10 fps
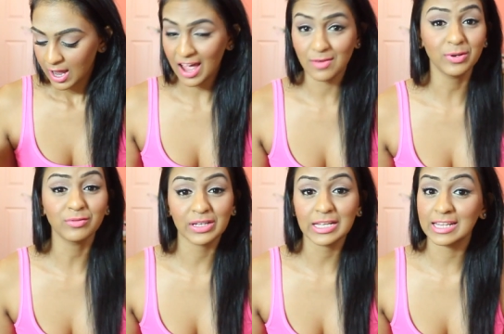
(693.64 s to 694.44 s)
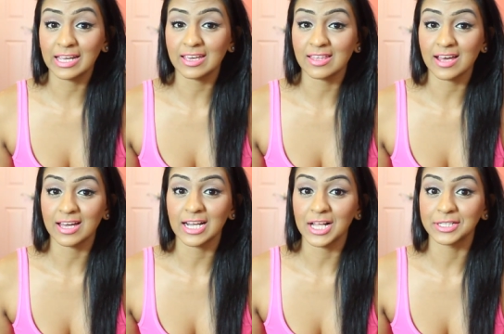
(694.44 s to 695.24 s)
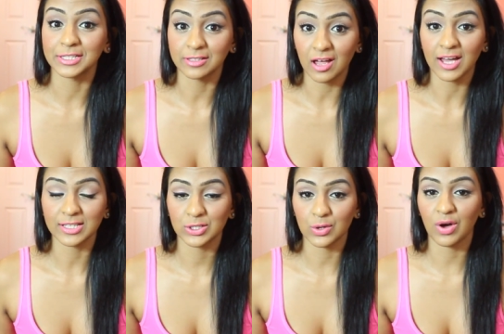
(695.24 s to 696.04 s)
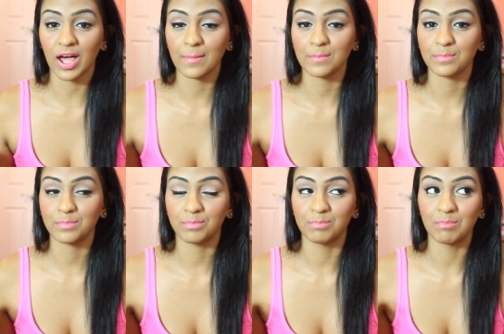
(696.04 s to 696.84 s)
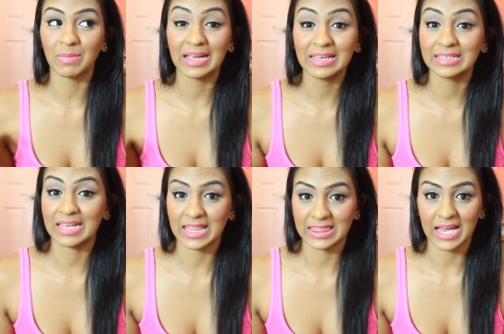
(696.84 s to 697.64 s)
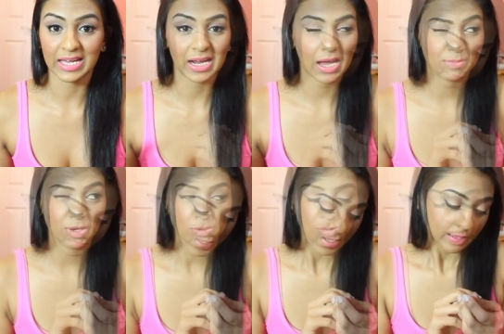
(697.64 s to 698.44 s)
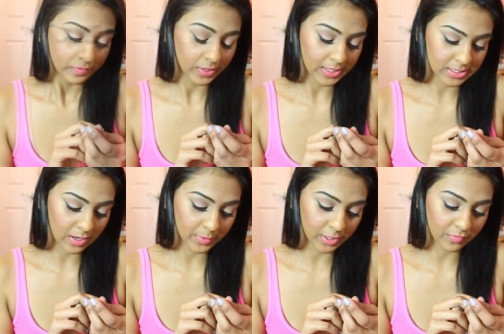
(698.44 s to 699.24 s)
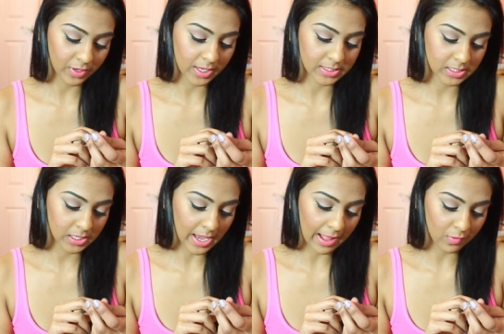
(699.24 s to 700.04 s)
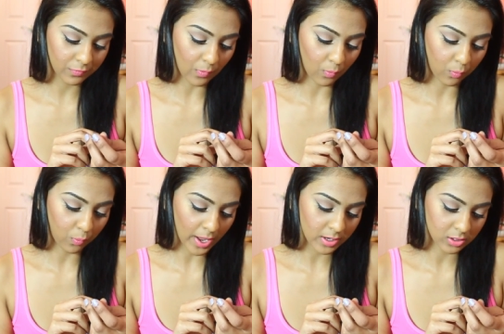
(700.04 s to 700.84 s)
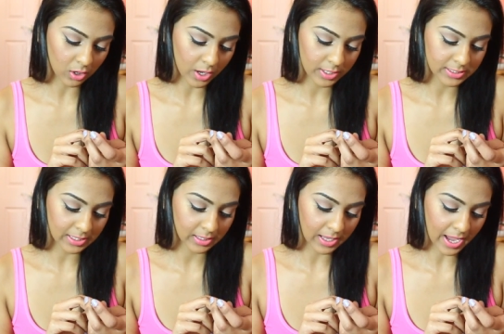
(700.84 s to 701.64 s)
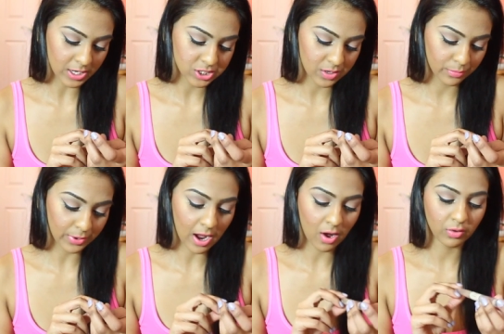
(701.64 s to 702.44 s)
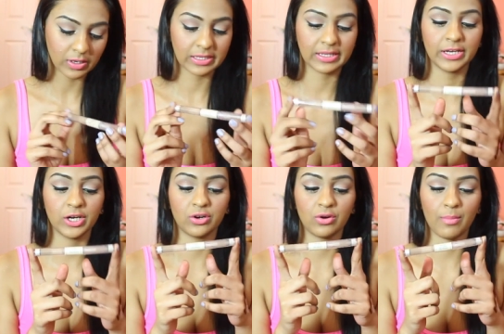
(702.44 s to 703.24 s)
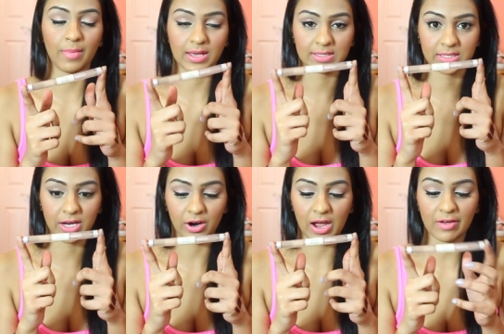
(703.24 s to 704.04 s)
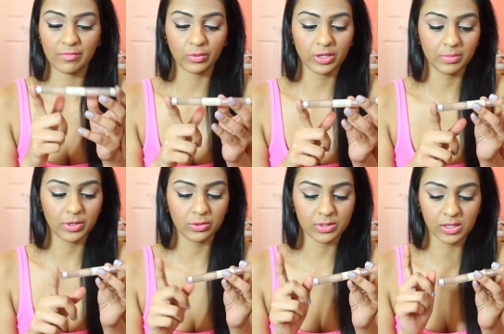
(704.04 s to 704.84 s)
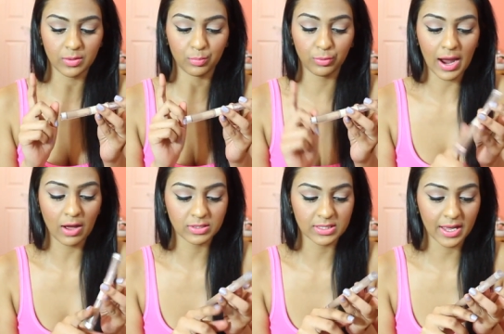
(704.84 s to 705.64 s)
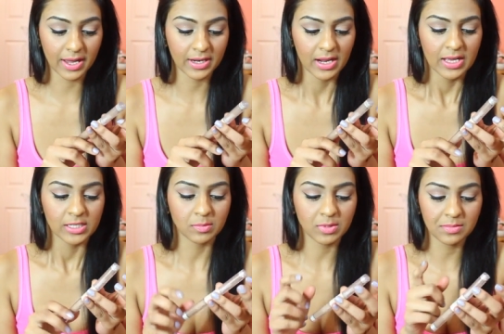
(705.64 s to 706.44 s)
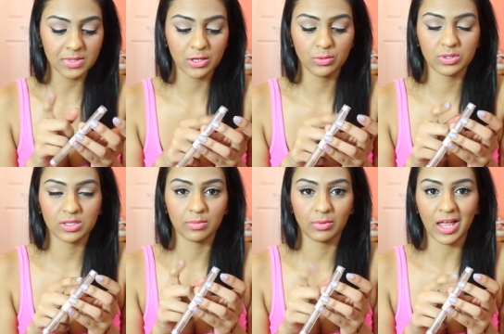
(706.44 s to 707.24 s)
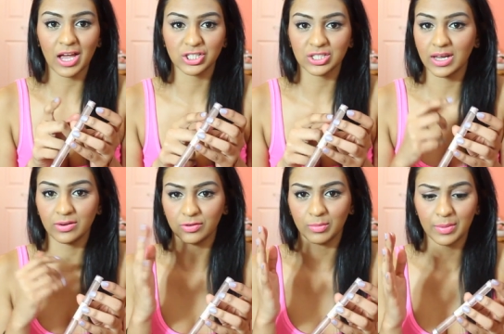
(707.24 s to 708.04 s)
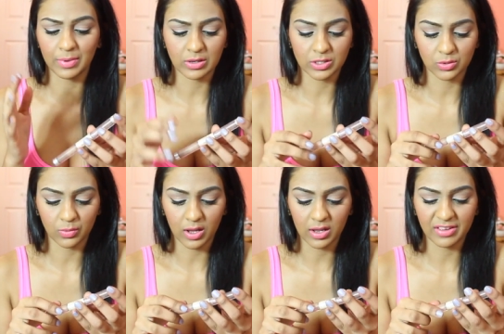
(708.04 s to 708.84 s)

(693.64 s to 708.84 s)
I've been really liking that a lot, so i might get that. I'm not too sure. The next thing I've been loving is the e.l.f. Wet Gloss Lash and Brow Clear Mascara. I've only been using the brow side. Sometimes I use the lash side for my brows as well.